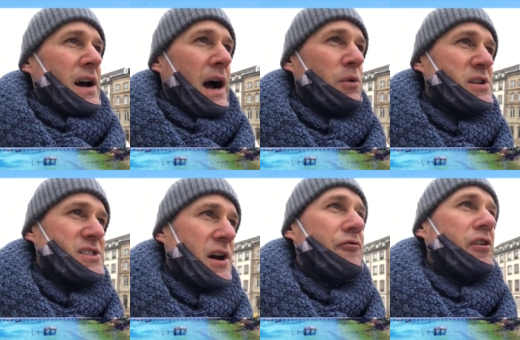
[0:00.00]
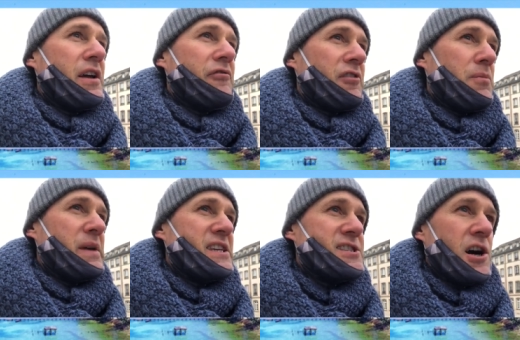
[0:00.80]
I was suffering from
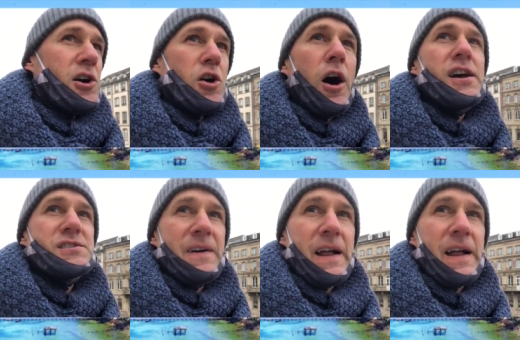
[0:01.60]
the sunk cost